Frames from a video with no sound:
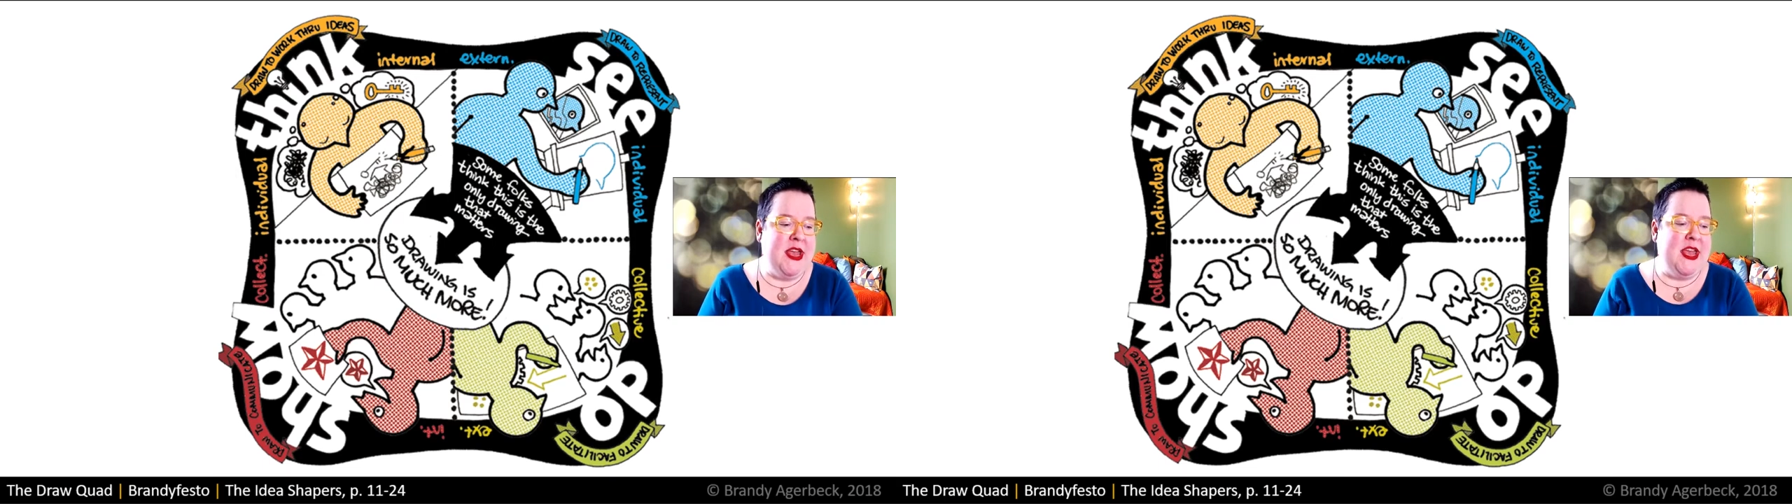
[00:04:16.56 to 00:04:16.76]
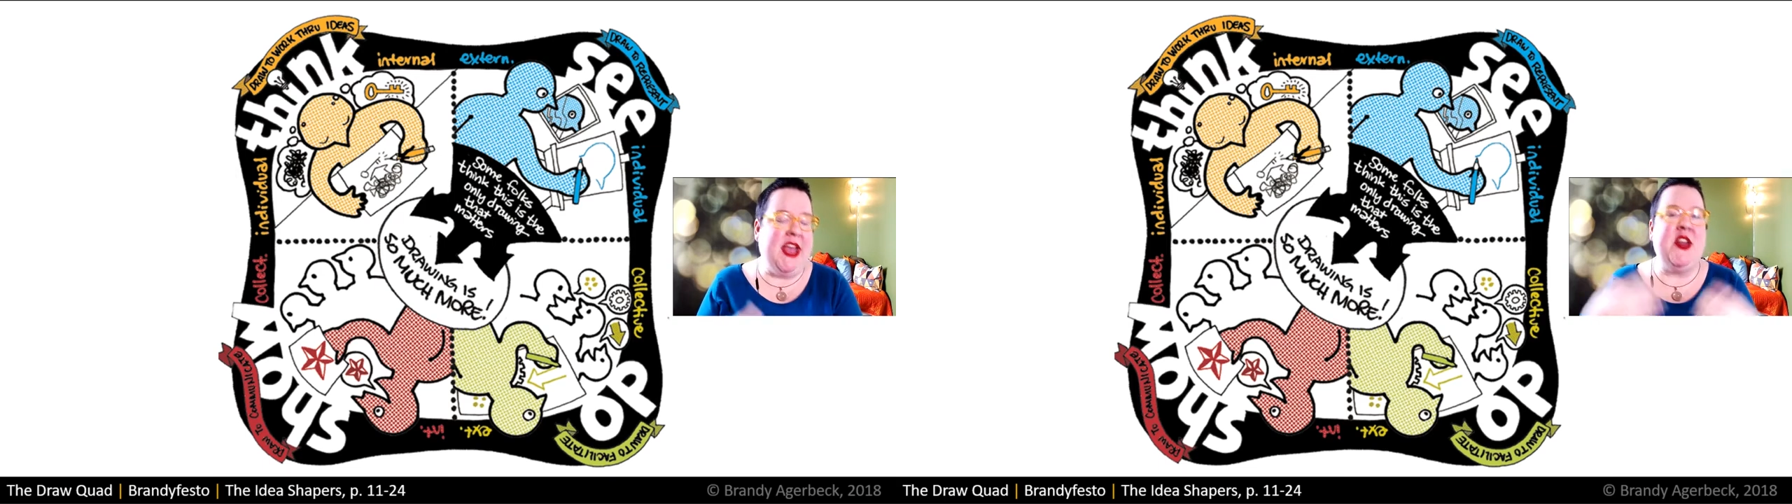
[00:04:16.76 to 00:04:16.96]

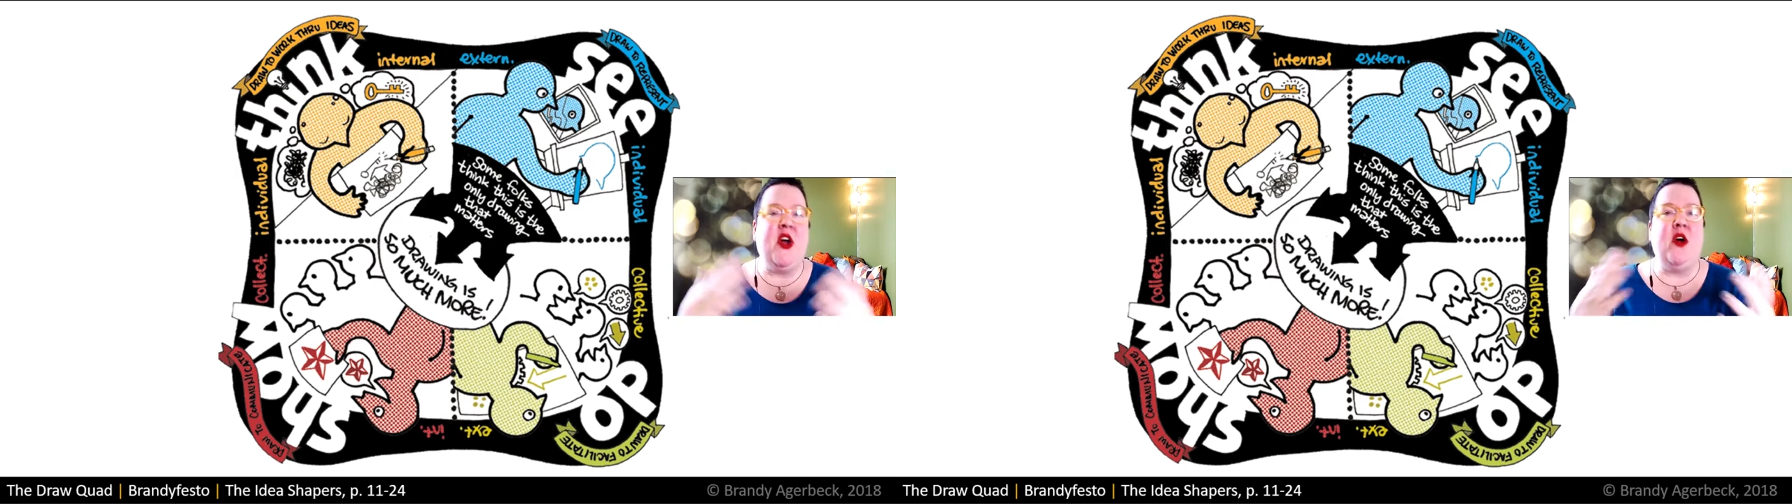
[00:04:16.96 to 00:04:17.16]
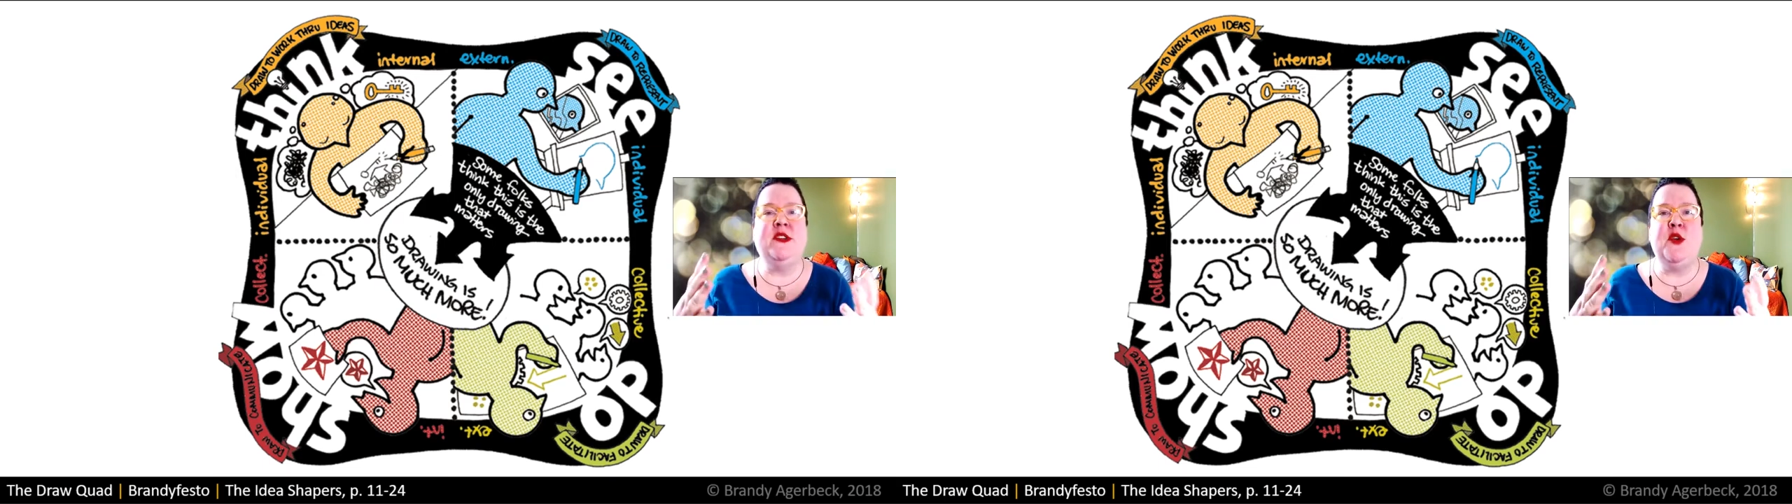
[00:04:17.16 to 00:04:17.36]
It can
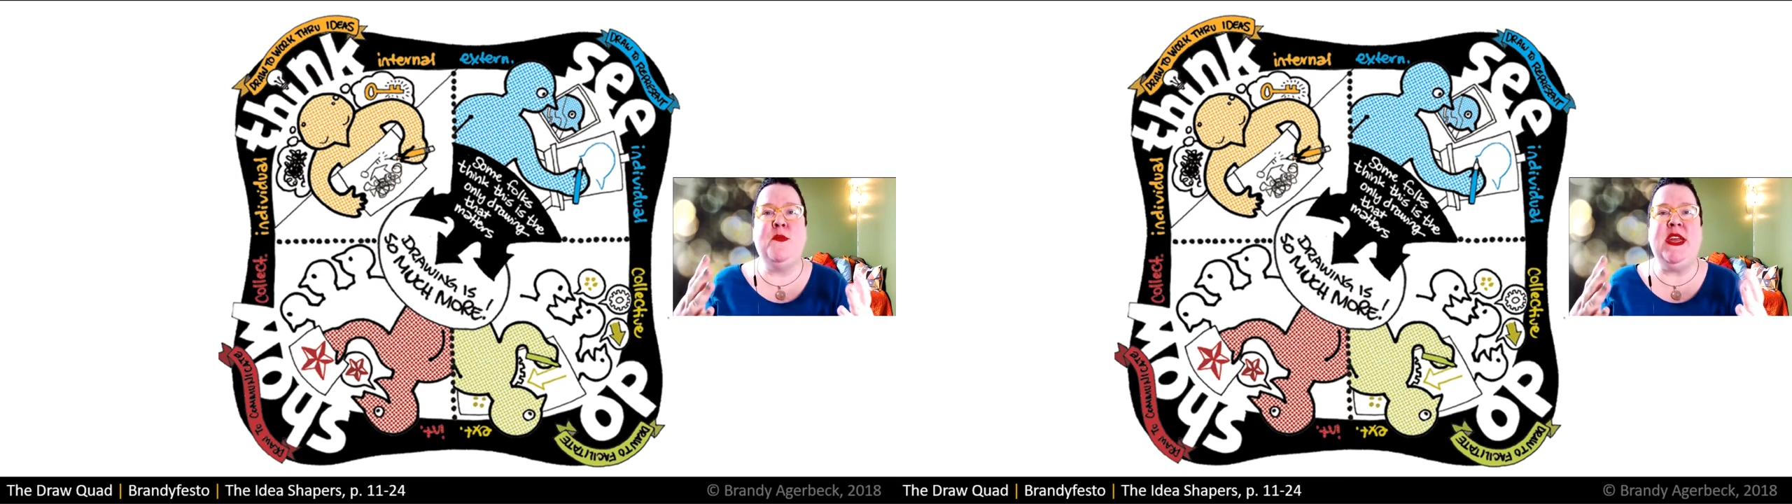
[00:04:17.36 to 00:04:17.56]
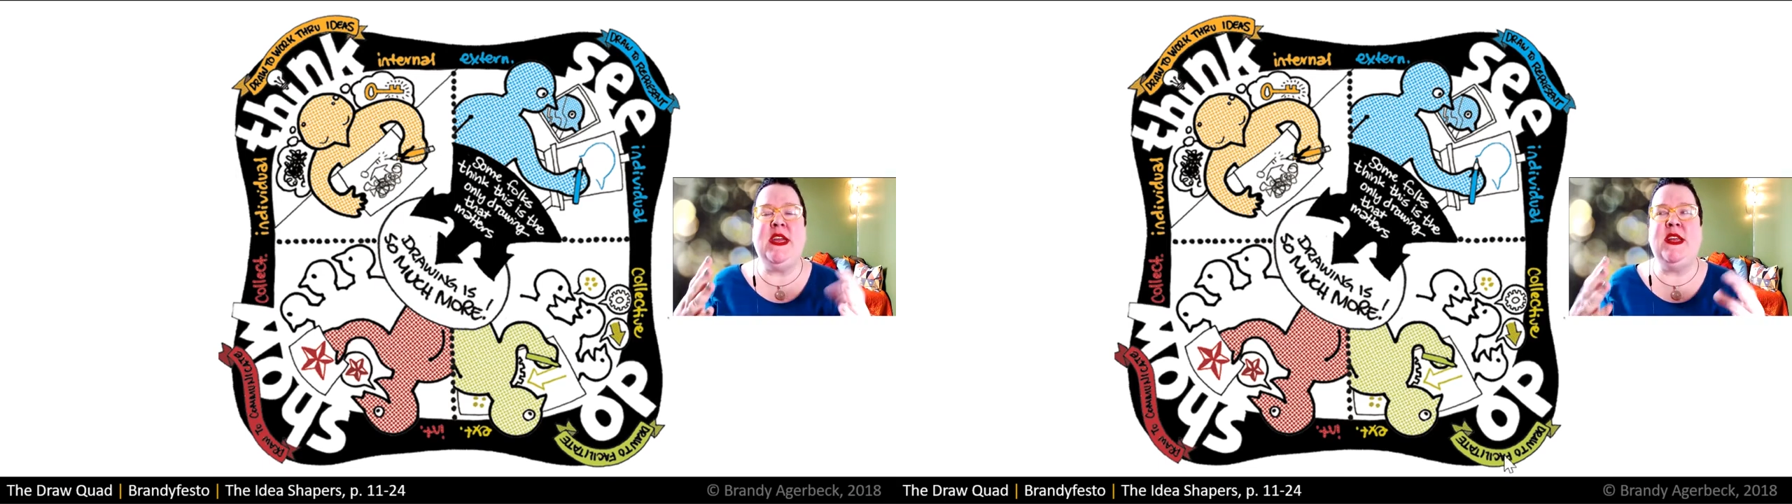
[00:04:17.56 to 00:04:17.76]
also
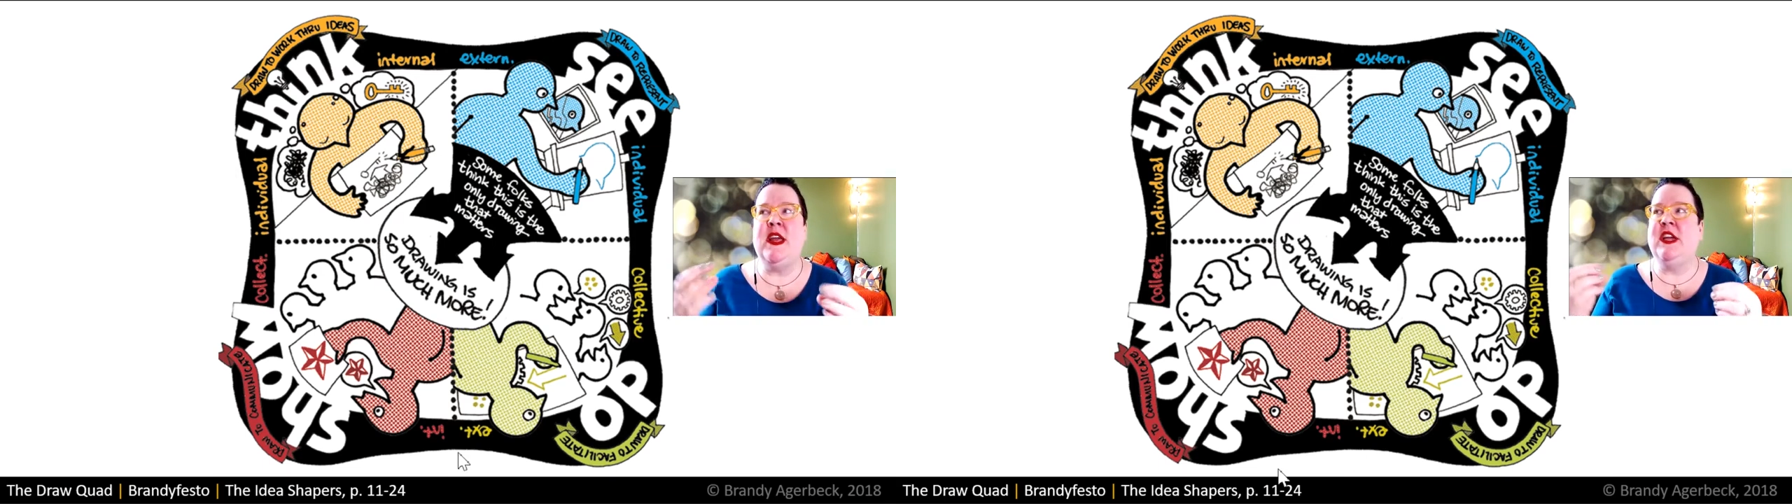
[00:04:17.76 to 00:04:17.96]
mean